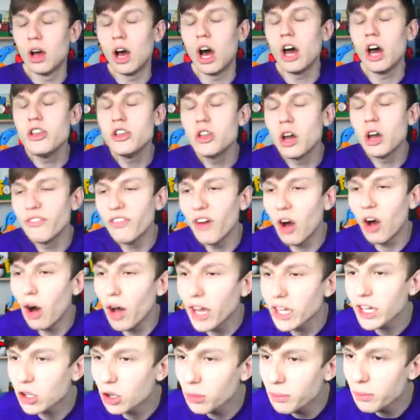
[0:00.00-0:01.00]
Another
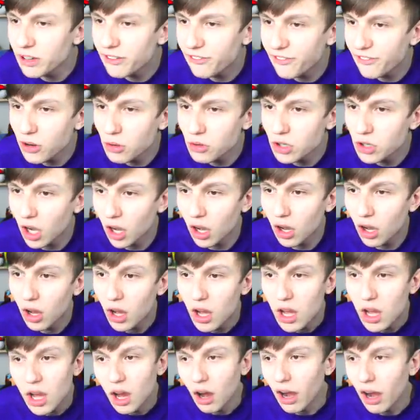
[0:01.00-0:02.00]
icon midfielder.
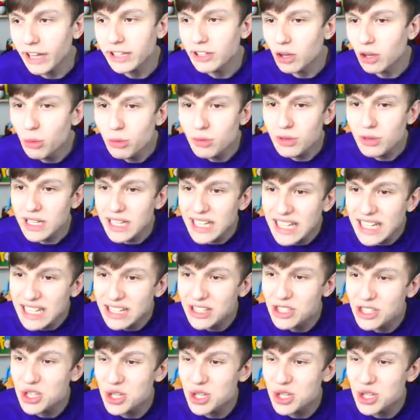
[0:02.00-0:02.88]
I don't need